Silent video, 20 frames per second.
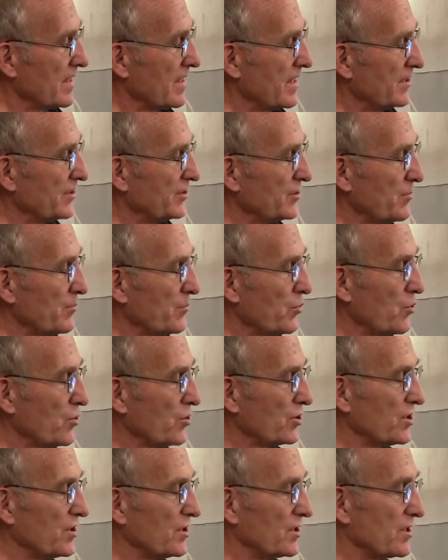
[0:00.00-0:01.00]
It's
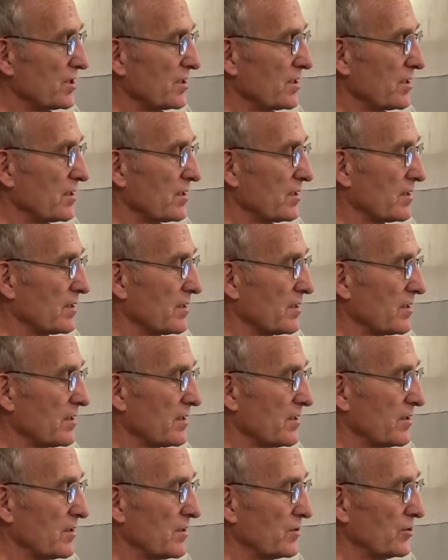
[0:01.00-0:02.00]
important
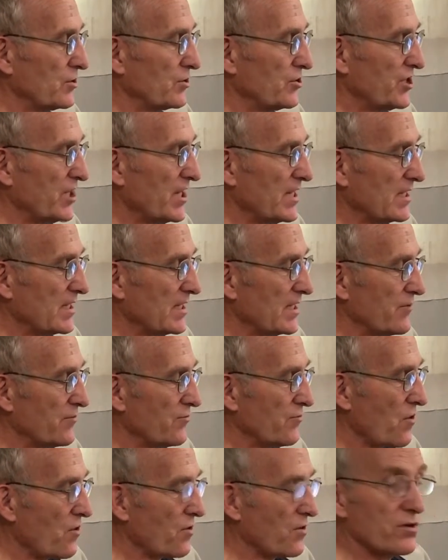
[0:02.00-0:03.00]
to gently
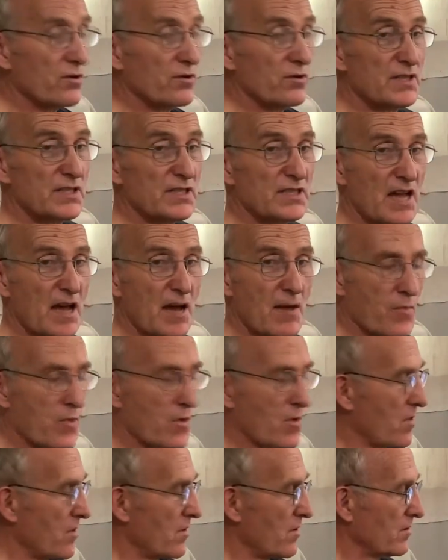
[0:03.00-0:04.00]
rock the
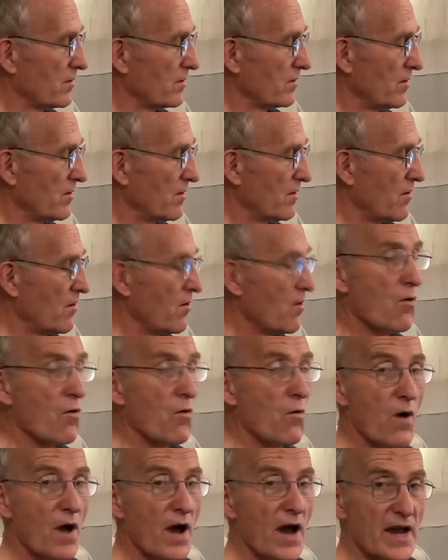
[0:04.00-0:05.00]
sample.
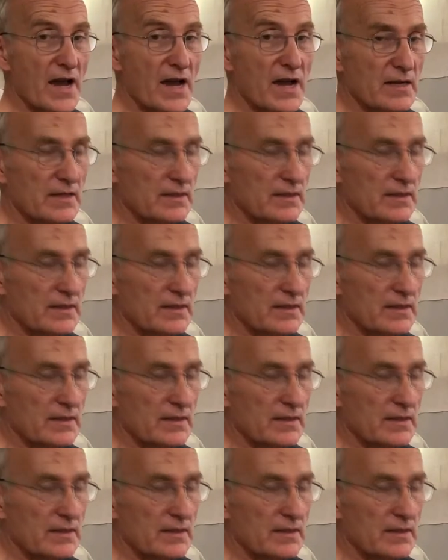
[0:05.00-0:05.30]
Why?